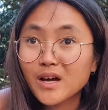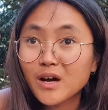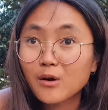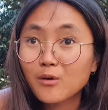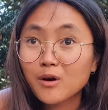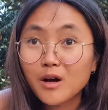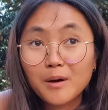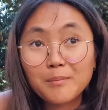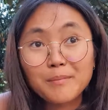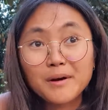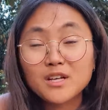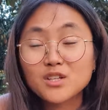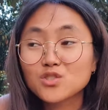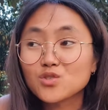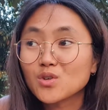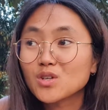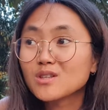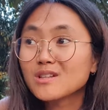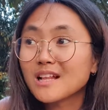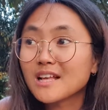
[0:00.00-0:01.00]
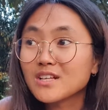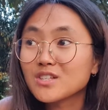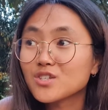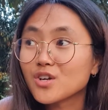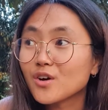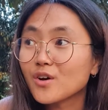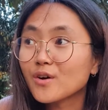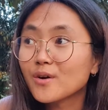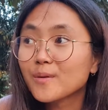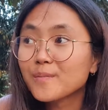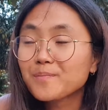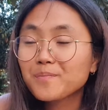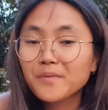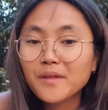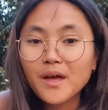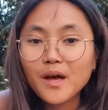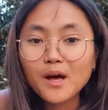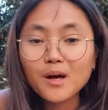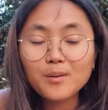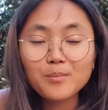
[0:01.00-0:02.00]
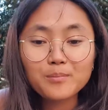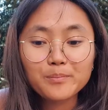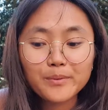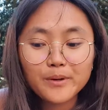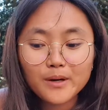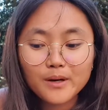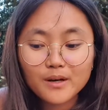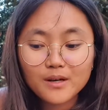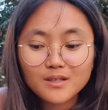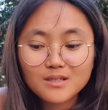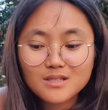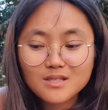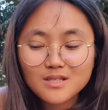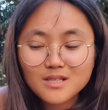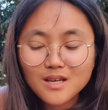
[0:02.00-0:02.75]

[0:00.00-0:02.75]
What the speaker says: I might do it later. But